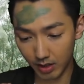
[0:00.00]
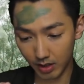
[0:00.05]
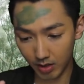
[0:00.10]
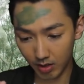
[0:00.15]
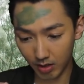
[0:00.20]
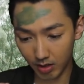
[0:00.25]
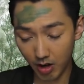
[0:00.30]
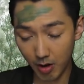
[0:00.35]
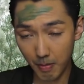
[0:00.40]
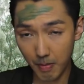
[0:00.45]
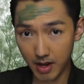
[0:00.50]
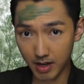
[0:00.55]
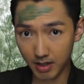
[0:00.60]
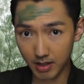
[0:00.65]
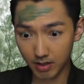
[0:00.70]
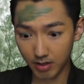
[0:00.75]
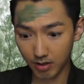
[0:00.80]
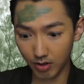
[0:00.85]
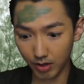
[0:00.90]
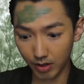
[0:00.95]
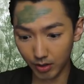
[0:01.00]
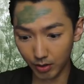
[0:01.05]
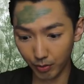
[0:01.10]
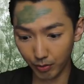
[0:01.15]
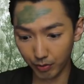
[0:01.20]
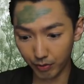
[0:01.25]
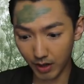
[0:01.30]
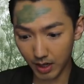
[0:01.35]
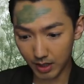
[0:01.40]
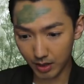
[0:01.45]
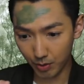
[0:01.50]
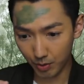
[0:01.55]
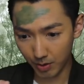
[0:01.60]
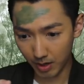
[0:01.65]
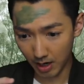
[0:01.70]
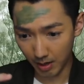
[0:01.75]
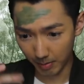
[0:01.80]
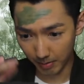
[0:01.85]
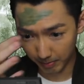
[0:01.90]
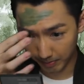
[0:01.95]
your commander's going to f*** you
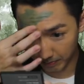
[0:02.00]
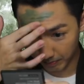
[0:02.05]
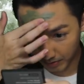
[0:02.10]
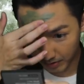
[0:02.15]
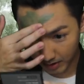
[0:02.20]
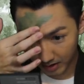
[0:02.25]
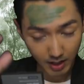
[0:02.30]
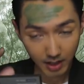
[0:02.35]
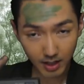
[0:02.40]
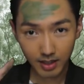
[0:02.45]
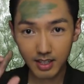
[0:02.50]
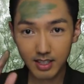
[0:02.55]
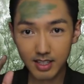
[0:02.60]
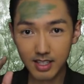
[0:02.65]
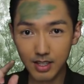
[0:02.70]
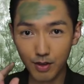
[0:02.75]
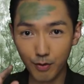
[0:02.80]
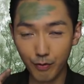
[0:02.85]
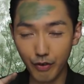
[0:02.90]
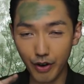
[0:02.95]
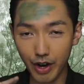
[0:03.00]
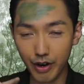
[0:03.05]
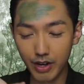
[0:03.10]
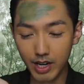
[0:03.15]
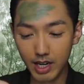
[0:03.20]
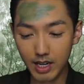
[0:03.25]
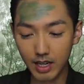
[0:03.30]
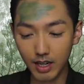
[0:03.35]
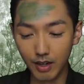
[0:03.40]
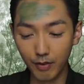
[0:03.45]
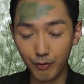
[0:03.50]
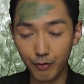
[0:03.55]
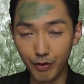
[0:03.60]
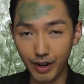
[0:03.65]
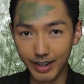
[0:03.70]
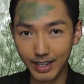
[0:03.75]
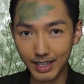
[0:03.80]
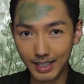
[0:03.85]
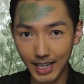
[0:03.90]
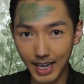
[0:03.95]
up. This is a very,
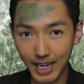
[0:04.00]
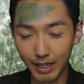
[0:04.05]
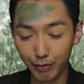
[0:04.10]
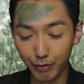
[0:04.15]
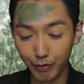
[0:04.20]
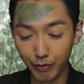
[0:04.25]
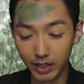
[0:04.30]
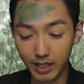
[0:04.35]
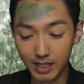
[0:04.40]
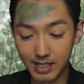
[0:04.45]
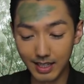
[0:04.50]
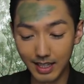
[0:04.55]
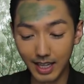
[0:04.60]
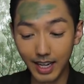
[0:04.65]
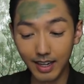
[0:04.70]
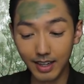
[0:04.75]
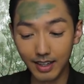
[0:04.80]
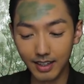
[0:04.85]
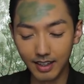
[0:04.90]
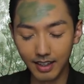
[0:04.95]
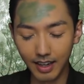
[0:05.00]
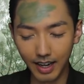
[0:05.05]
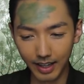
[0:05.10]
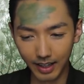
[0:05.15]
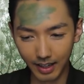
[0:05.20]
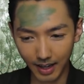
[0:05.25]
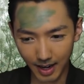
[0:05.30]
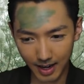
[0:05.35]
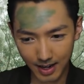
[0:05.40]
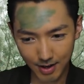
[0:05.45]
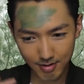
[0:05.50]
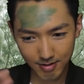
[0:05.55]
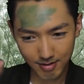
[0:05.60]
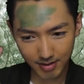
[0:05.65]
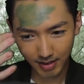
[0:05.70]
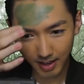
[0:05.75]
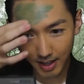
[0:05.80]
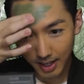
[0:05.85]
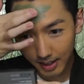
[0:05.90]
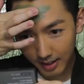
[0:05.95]
very light first layer, and I don't
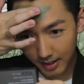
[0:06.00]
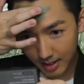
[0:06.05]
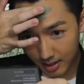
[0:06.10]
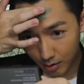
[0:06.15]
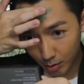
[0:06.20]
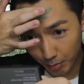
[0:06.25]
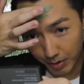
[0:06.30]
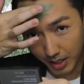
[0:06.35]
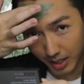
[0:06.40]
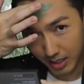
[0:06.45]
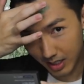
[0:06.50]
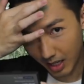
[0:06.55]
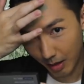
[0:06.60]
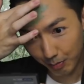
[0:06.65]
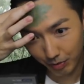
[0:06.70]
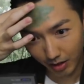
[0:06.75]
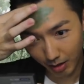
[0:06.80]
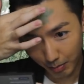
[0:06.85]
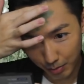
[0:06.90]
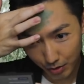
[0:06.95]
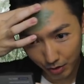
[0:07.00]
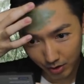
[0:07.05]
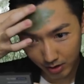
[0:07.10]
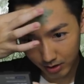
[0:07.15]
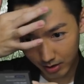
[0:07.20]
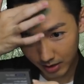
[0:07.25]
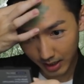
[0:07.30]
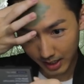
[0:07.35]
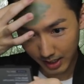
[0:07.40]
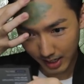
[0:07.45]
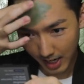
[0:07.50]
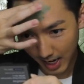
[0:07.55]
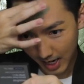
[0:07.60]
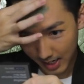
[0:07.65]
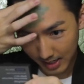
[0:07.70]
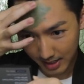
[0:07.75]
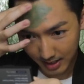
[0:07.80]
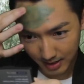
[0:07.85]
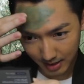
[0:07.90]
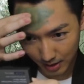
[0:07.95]
think this will be acceptable in
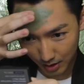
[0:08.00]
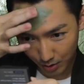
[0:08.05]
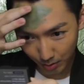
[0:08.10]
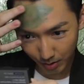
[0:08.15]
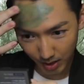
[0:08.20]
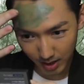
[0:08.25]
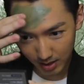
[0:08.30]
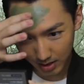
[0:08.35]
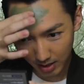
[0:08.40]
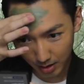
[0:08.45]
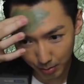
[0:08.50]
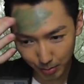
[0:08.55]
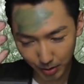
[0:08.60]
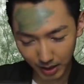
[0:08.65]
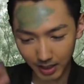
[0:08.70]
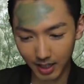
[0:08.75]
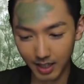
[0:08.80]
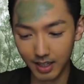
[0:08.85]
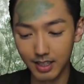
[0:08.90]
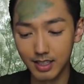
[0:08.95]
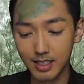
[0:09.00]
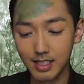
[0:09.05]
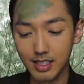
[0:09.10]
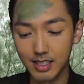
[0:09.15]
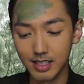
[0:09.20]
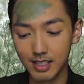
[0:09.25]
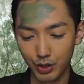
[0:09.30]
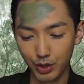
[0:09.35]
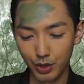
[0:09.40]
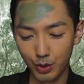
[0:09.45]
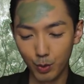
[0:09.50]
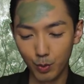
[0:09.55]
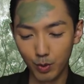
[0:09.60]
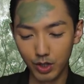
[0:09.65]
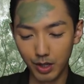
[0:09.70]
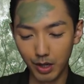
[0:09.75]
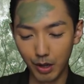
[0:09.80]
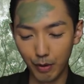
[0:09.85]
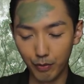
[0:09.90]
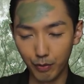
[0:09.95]
any situation because you
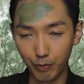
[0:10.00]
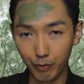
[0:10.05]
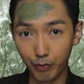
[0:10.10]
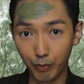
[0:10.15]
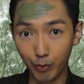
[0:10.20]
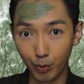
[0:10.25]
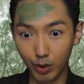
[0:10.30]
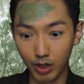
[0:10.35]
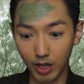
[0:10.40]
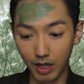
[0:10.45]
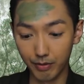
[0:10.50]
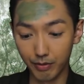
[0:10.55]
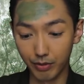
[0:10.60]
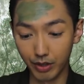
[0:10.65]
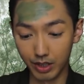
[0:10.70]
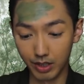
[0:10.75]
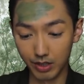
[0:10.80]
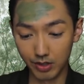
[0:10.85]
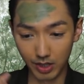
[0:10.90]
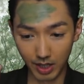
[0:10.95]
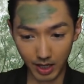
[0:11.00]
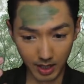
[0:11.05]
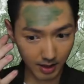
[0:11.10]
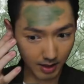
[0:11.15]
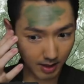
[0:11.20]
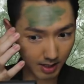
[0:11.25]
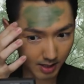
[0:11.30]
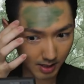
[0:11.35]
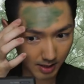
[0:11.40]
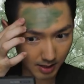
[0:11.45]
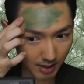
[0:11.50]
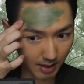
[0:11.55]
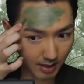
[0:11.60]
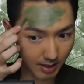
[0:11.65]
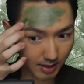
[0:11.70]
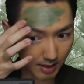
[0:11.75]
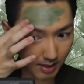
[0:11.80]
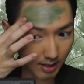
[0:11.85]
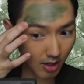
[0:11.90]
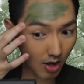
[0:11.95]
want to have full coverage, and this
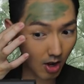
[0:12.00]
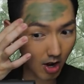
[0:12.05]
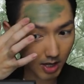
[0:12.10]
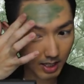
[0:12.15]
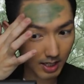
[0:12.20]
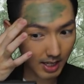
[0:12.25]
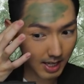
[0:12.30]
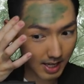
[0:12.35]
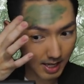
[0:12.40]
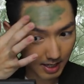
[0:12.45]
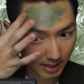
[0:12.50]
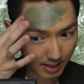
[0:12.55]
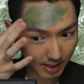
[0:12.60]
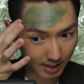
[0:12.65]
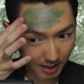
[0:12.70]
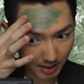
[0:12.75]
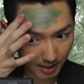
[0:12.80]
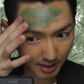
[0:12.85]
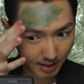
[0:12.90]
is not it.